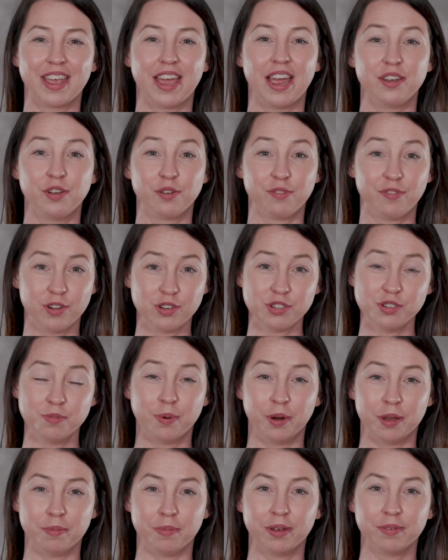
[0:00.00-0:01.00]
At your first
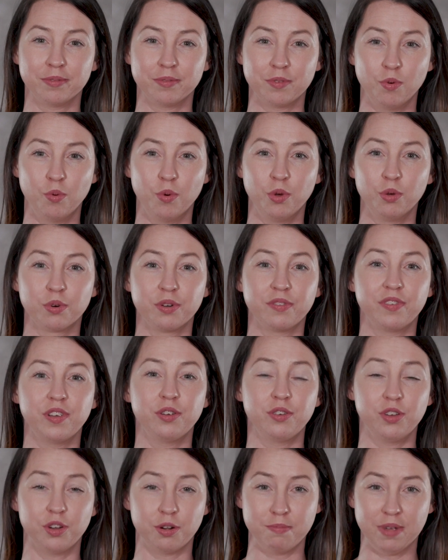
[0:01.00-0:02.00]
appointment, we'll
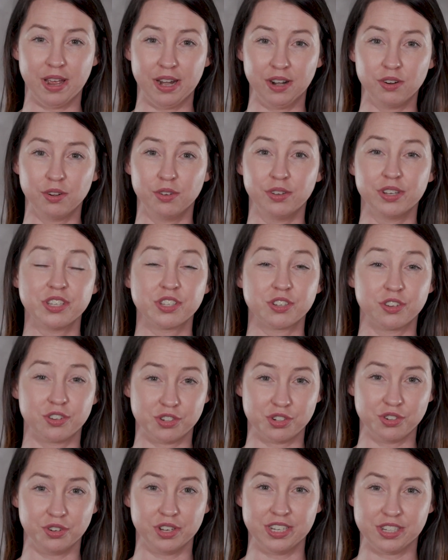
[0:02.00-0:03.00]
review your medical and
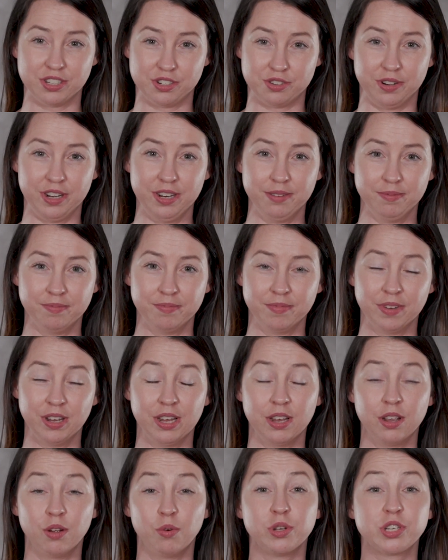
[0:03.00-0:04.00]
surgical history.
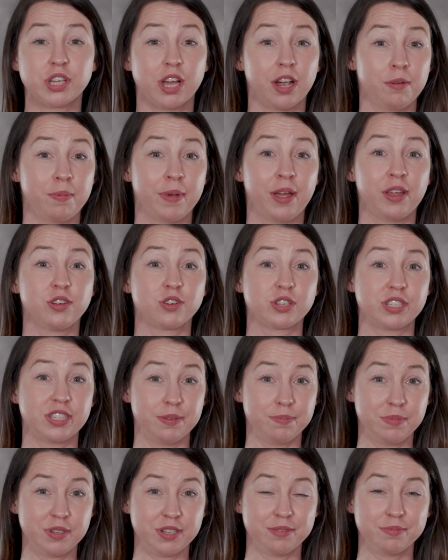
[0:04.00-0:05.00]
We'll talk about your
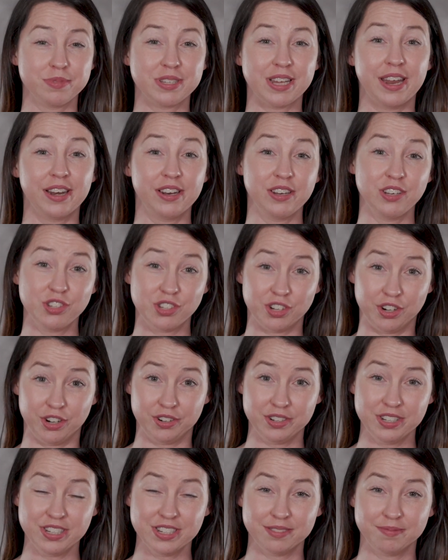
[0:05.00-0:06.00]
symptoms and
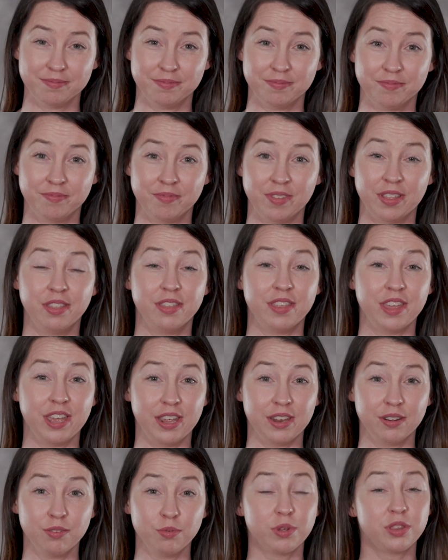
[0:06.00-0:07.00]
concerns.
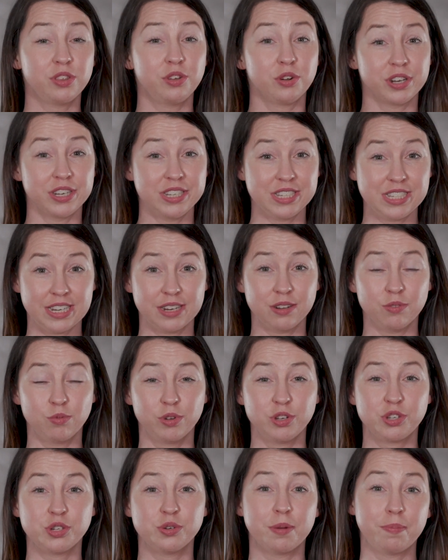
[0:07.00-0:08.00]
Then, with your consent,
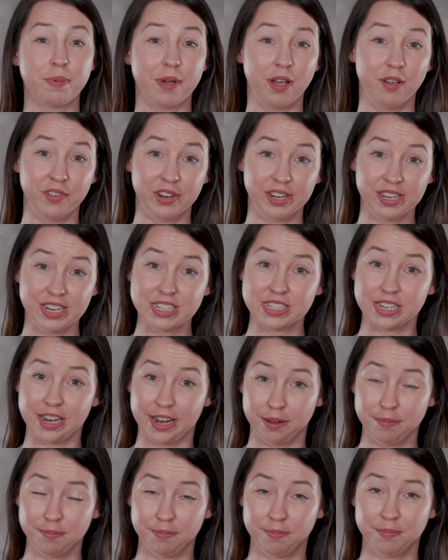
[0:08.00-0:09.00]
we'll do a pelvic
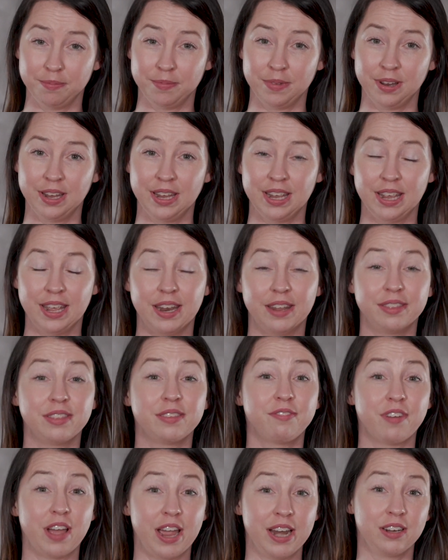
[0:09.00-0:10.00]
exam.
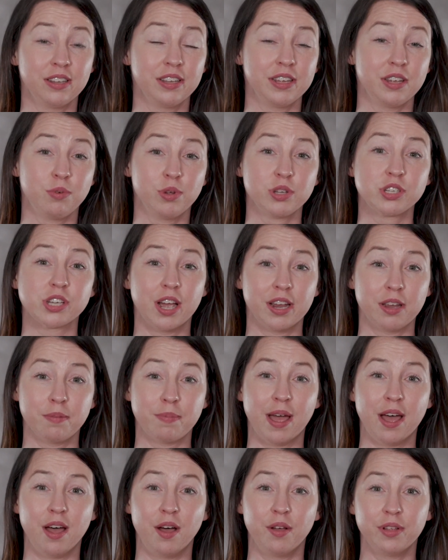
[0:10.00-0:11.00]
And finally, we'll talk
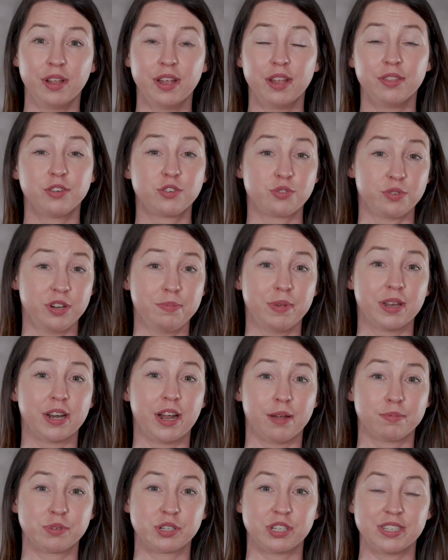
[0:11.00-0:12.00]
about the treatment
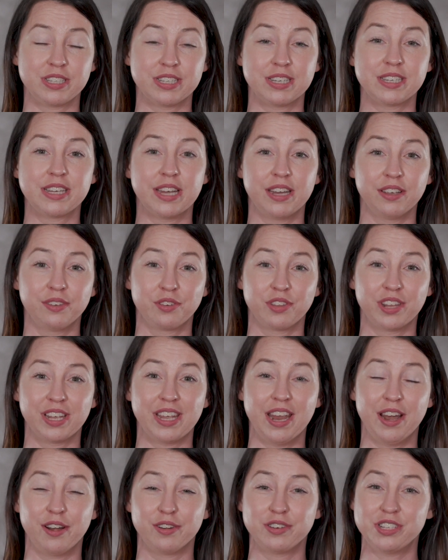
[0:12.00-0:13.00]
options and tailor the
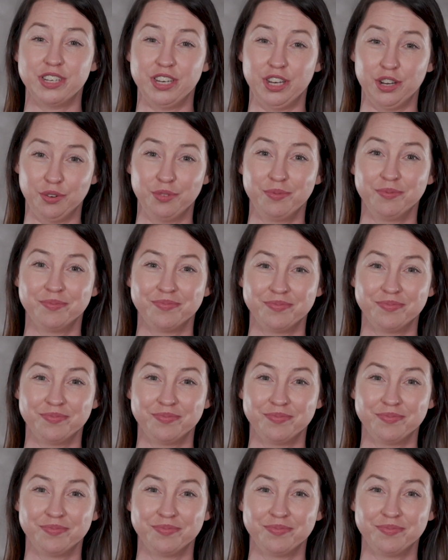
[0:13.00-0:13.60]
care to you.